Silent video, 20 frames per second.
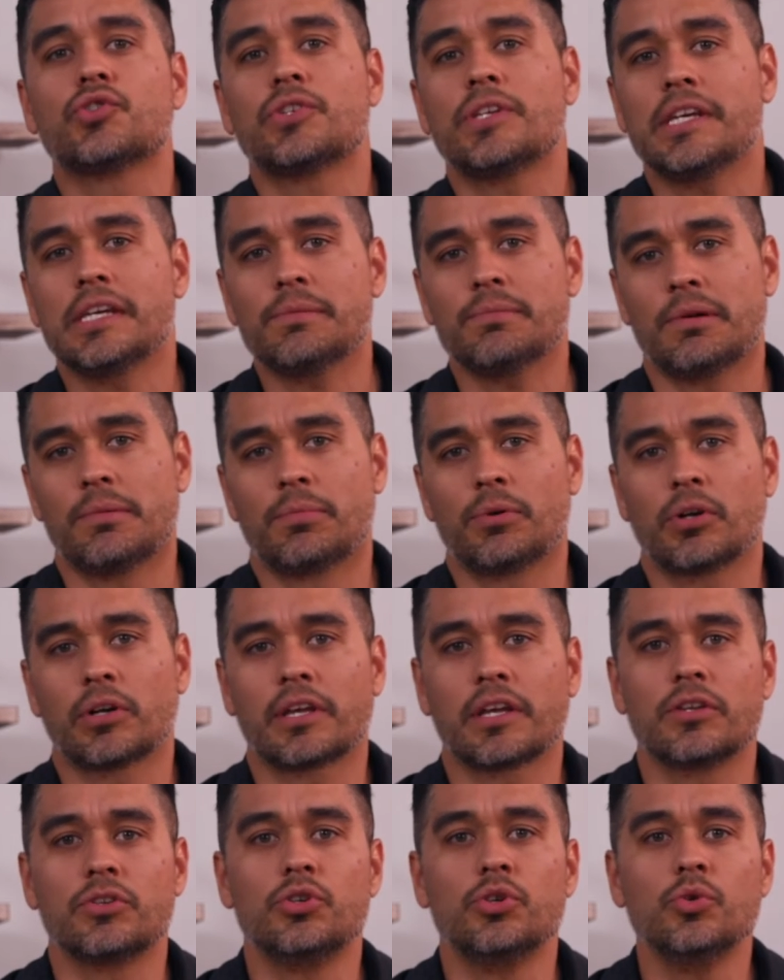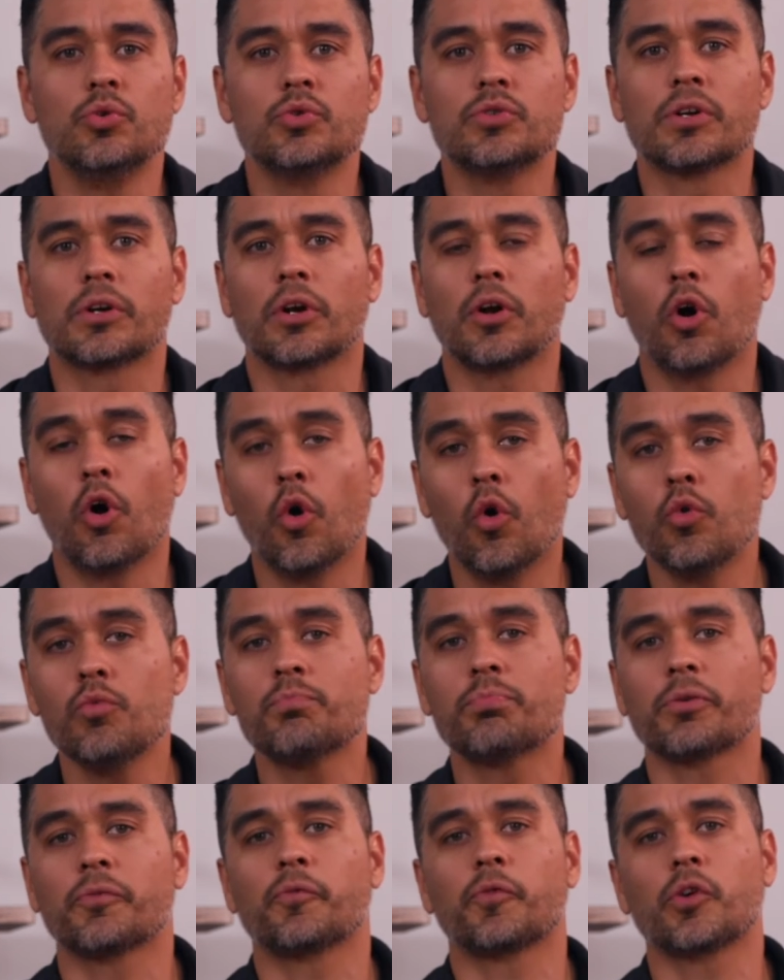team member can use their own
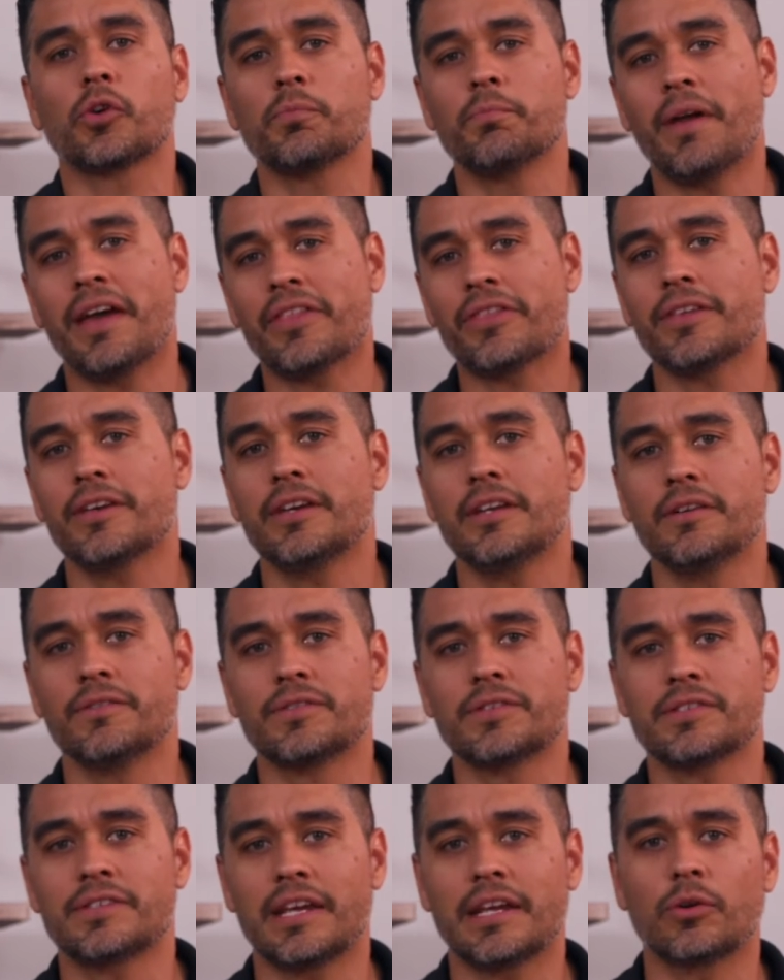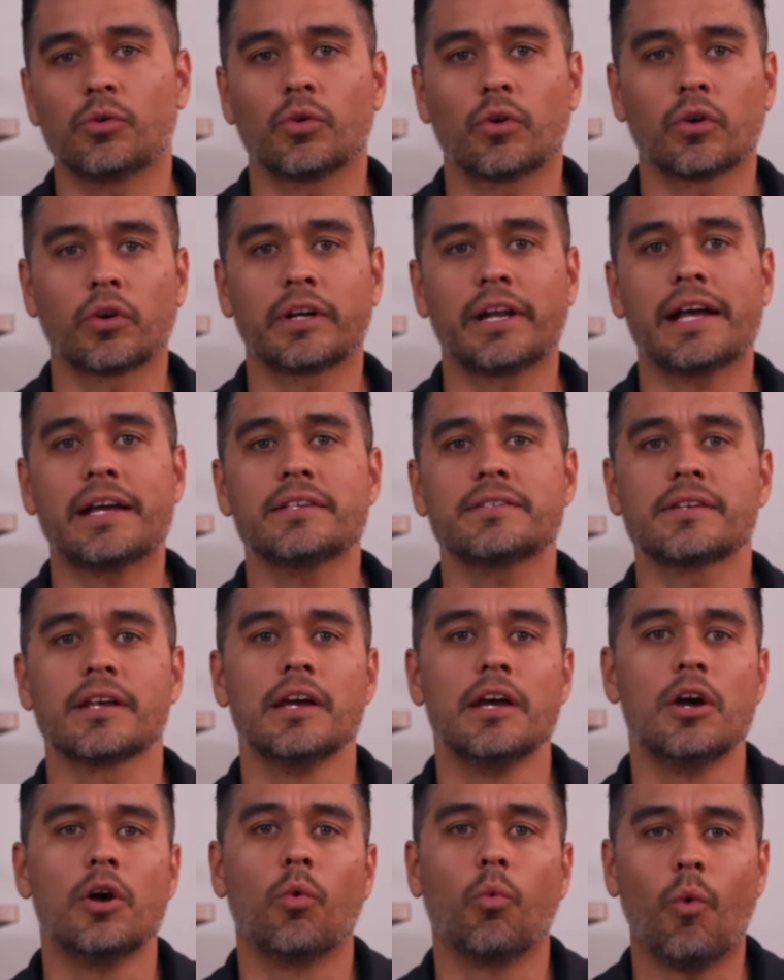preferred method of staying organized
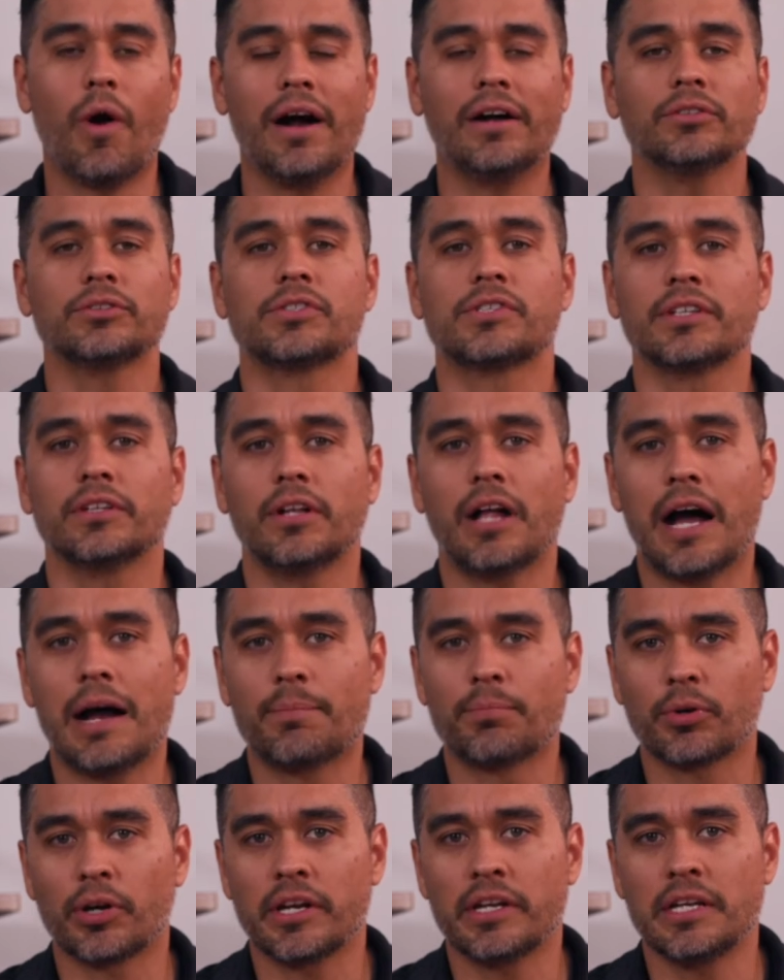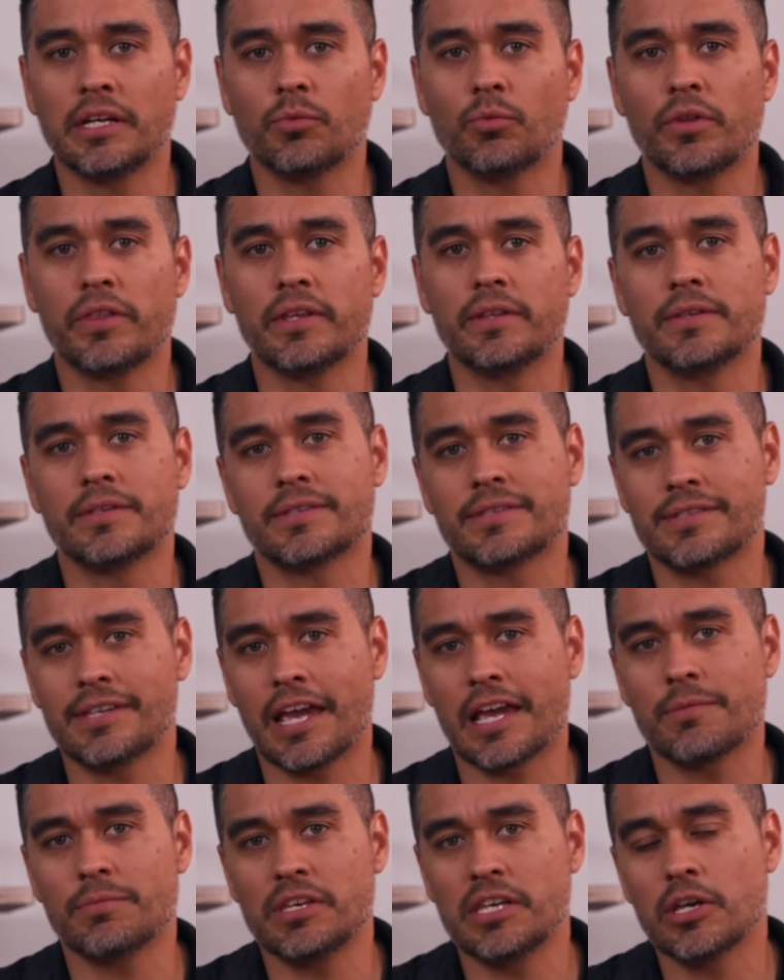while still operating within the
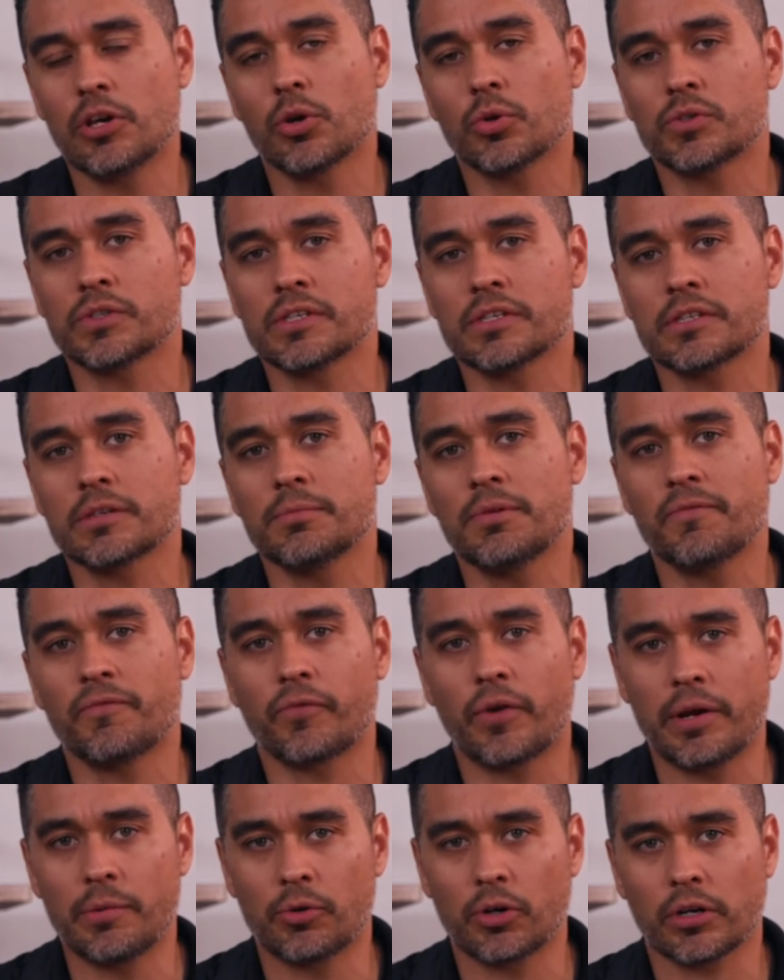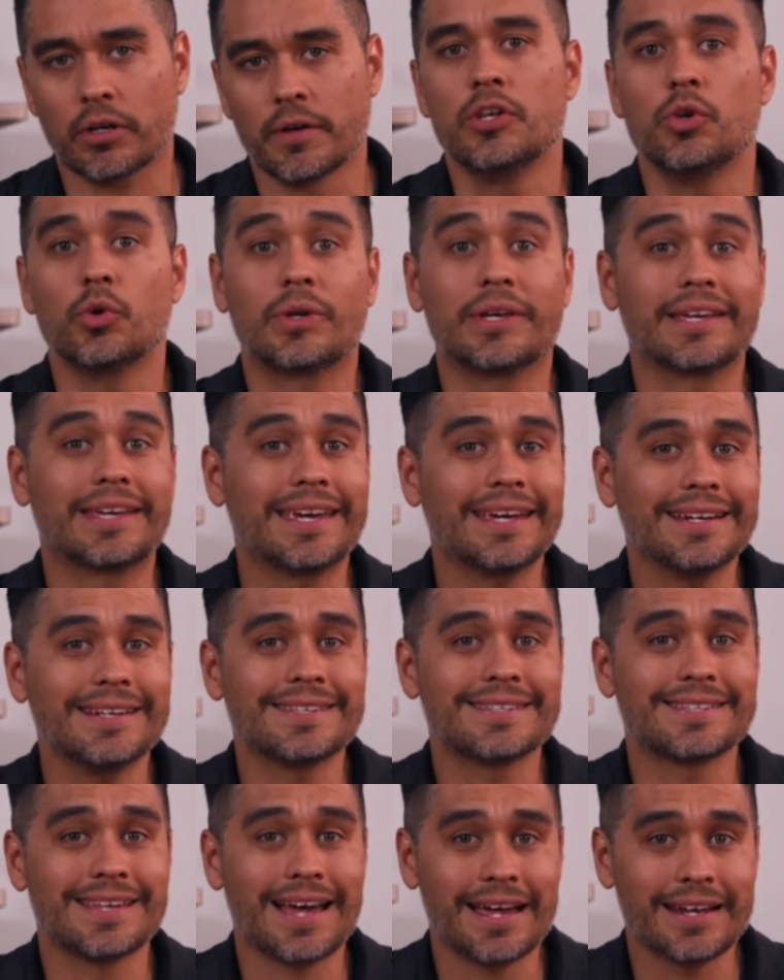same ecosystem and framework. You can get
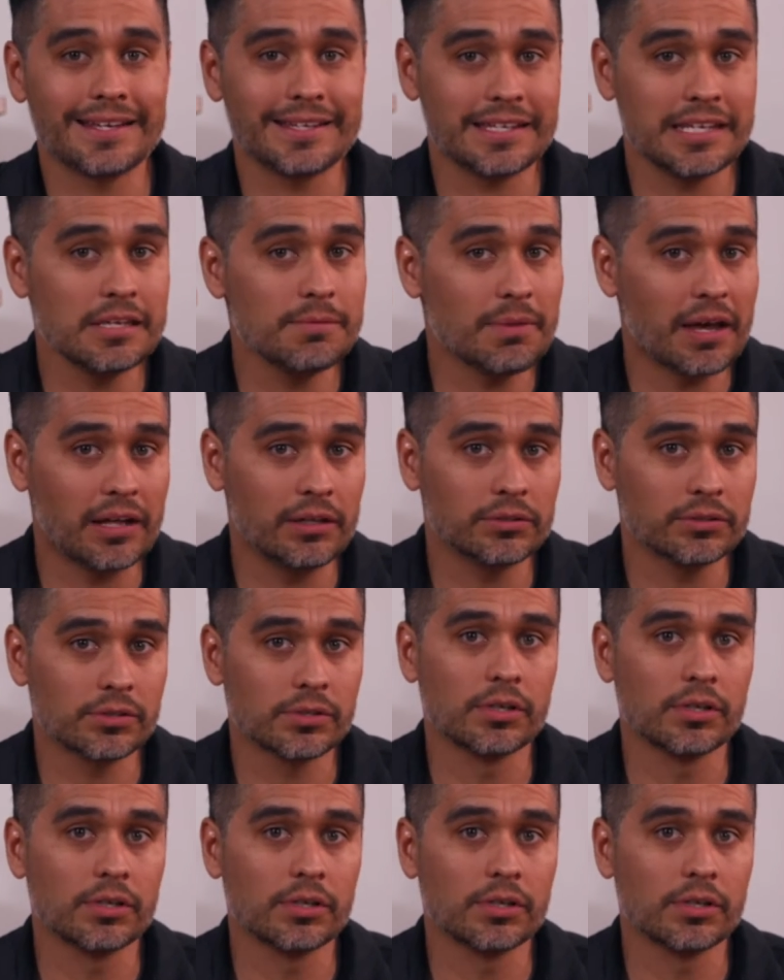Asana emails,